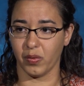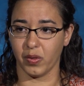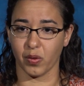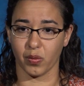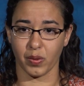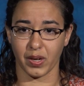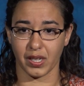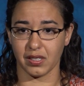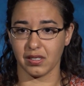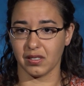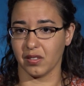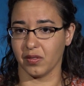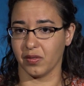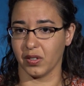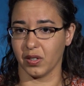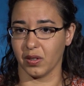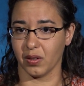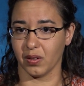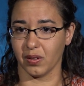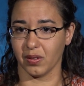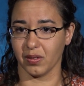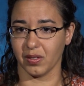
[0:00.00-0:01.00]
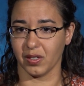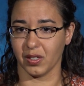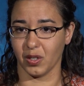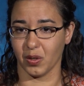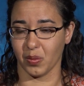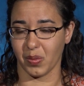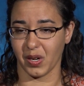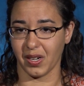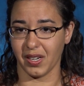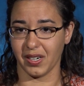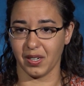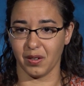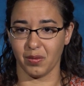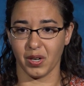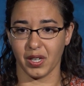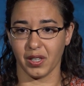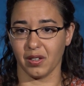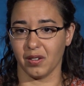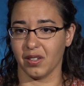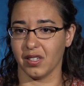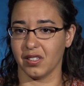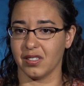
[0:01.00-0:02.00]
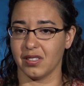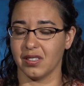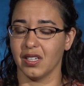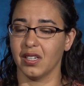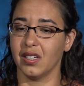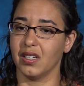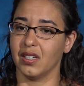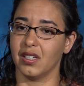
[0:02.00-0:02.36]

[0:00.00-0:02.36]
rest of your body, whether it's